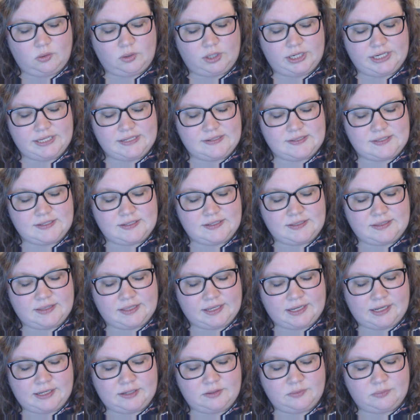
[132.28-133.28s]
Or is it
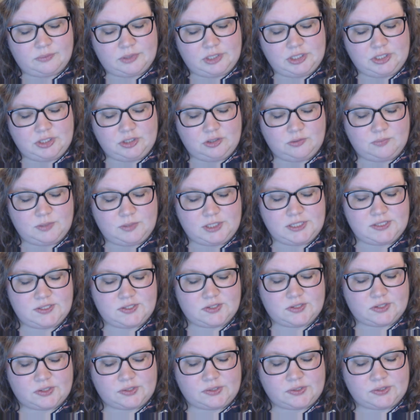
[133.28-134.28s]
that when human
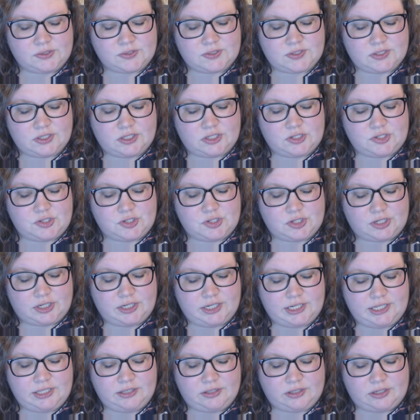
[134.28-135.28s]
souls a
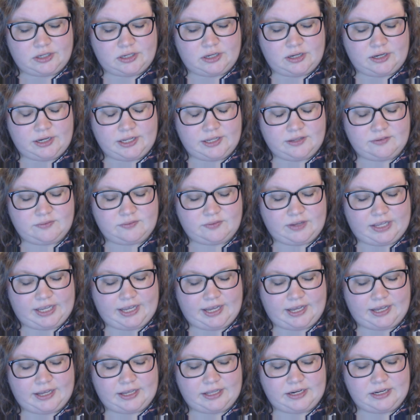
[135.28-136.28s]
journey long have
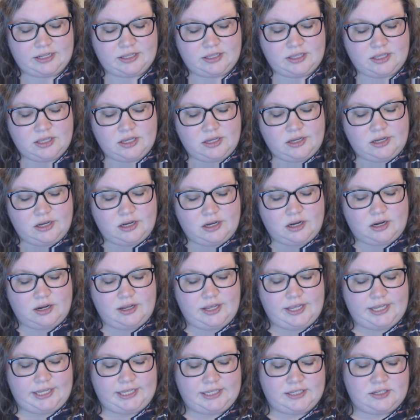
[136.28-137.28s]
had,
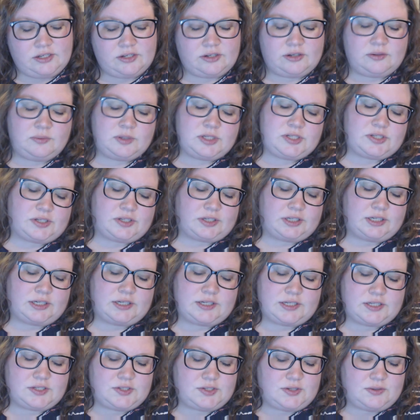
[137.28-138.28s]
and are
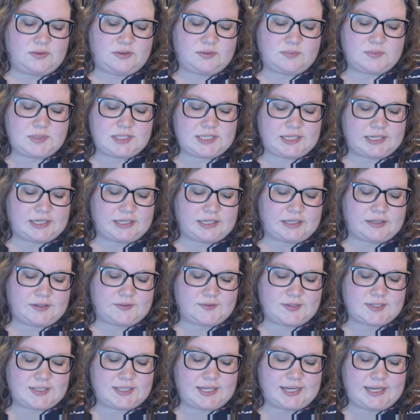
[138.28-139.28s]
returned into
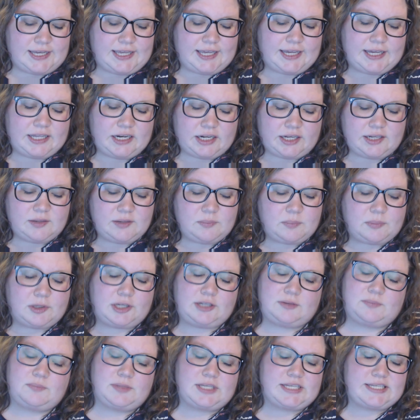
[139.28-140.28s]
themselves, they cannot
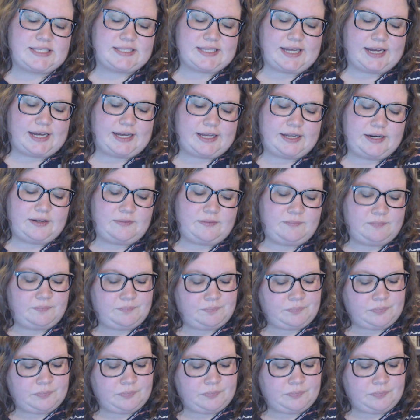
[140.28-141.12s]
but be sad?